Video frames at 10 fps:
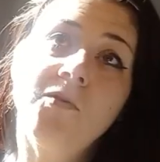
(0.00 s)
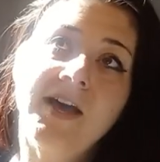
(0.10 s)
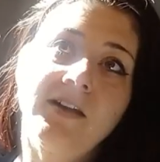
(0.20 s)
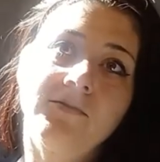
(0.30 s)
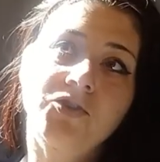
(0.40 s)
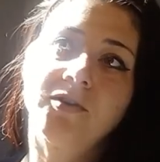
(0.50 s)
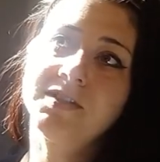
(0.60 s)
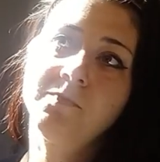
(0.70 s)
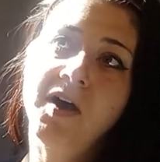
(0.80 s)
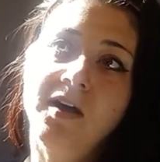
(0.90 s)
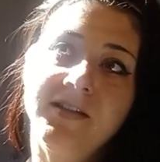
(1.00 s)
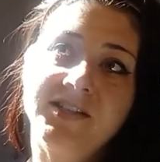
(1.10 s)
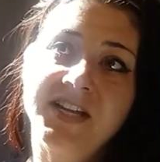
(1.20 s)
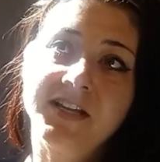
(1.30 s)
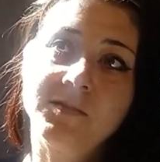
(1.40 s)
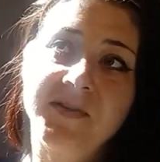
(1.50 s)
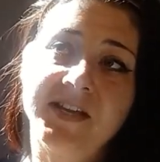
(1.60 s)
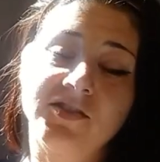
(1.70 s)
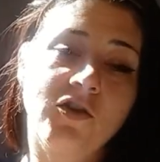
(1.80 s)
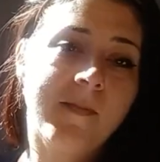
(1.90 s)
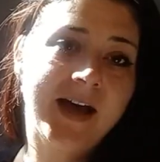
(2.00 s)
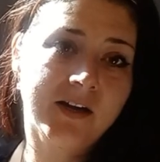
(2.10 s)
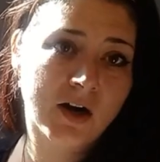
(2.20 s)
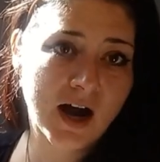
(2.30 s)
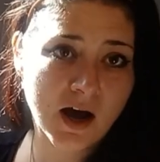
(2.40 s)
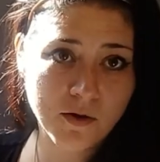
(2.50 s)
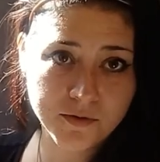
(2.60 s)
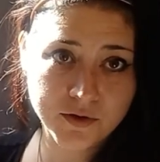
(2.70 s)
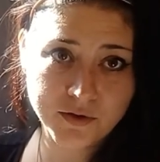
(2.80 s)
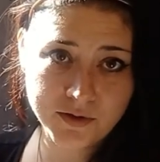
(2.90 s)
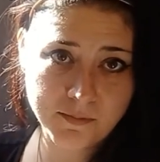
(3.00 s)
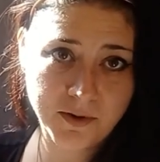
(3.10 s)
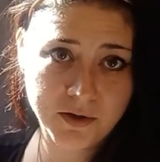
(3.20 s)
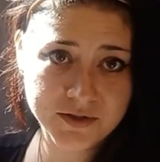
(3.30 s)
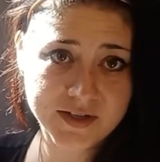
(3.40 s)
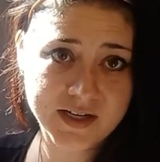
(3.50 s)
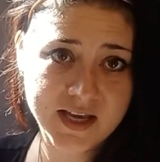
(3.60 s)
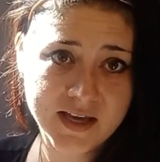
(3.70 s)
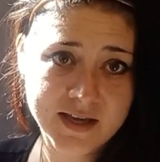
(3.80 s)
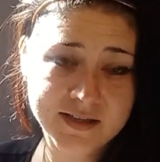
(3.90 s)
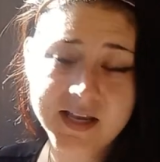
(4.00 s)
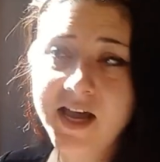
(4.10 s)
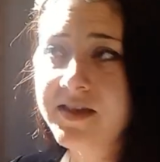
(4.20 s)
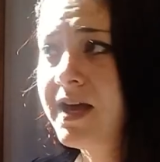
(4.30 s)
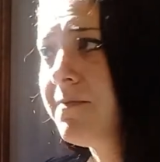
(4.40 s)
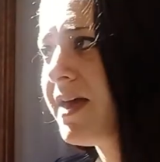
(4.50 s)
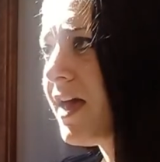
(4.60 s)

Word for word: I don't trust politics? Because no matter how good a person is, they may